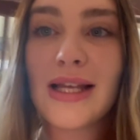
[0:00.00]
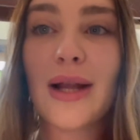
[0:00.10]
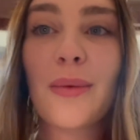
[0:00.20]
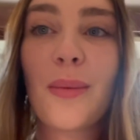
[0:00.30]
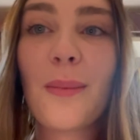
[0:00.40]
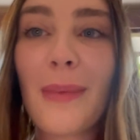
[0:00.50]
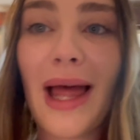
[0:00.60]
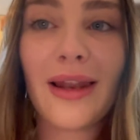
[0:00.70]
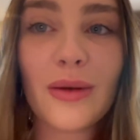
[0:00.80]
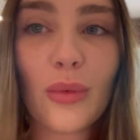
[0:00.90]
like
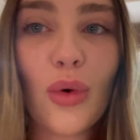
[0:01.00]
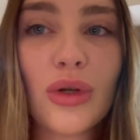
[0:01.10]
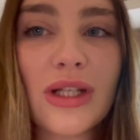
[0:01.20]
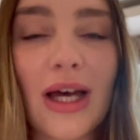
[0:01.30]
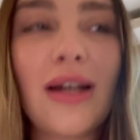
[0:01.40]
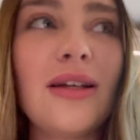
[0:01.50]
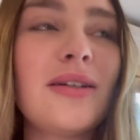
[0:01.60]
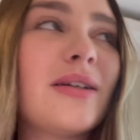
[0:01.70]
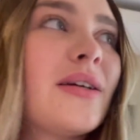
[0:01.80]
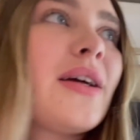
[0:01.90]
melon water,
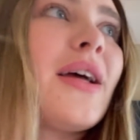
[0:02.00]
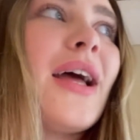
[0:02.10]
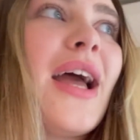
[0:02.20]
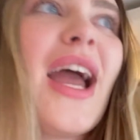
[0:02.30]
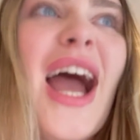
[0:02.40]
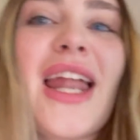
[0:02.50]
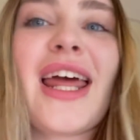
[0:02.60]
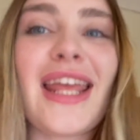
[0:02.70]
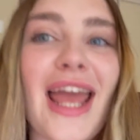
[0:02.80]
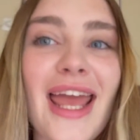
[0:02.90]
and
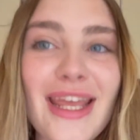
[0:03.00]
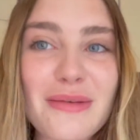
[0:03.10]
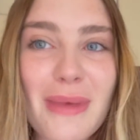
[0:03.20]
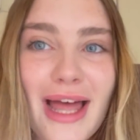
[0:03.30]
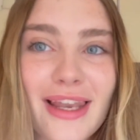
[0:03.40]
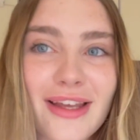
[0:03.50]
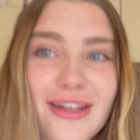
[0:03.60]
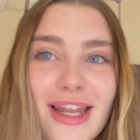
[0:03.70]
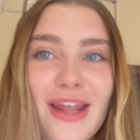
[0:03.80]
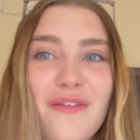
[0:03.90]
I hate melon,
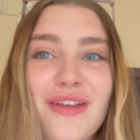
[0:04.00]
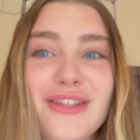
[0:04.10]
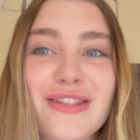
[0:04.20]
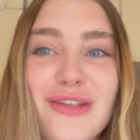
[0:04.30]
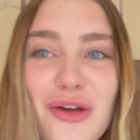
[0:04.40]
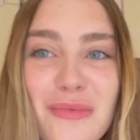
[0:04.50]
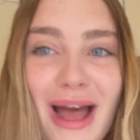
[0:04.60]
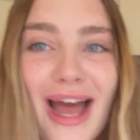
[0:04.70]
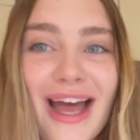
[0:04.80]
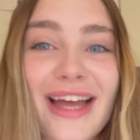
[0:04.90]
and I feel so
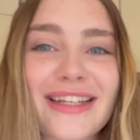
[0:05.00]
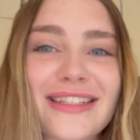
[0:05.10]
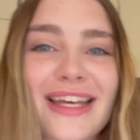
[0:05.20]
bad.